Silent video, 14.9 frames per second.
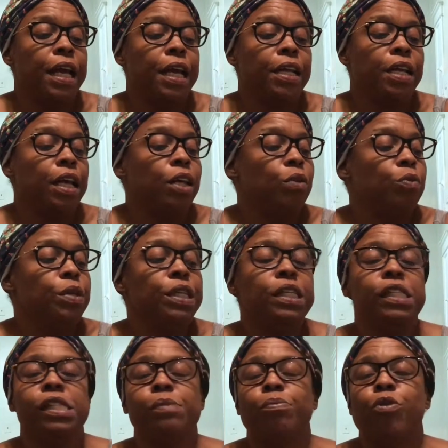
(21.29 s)
and
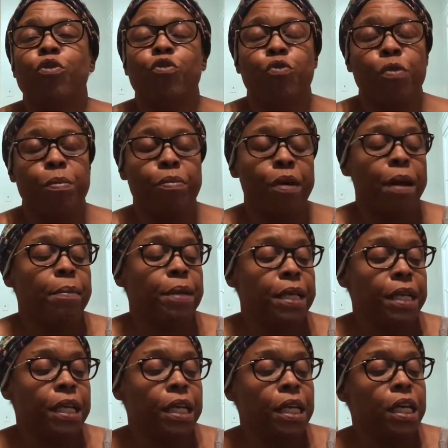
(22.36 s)
Eloise both were
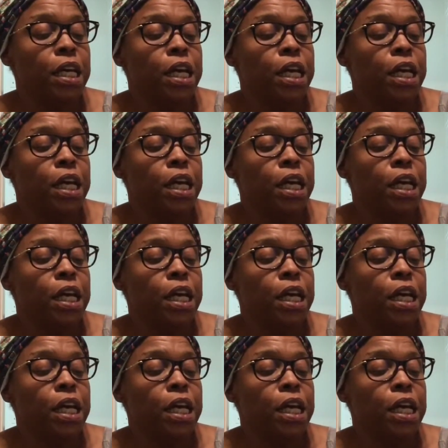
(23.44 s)
prominent